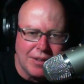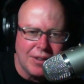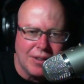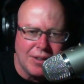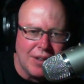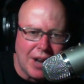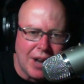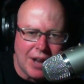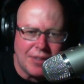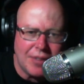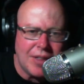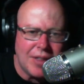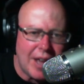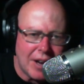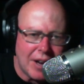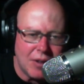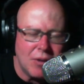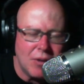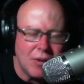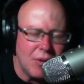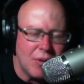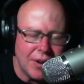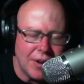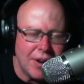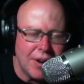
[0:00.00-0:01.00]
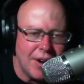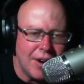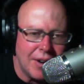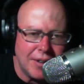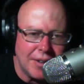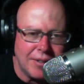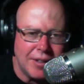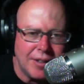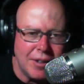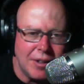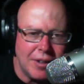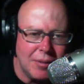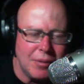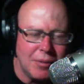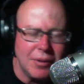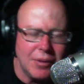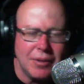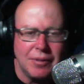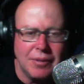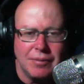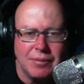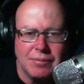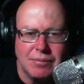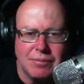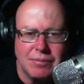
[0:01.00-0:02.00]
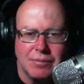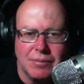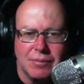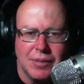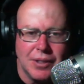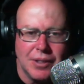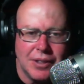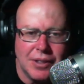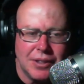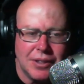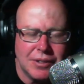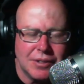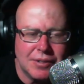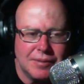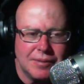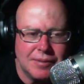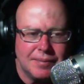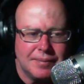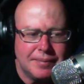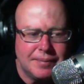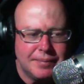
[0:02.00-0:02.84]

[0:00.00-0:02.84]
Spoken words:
not that going on. It really is.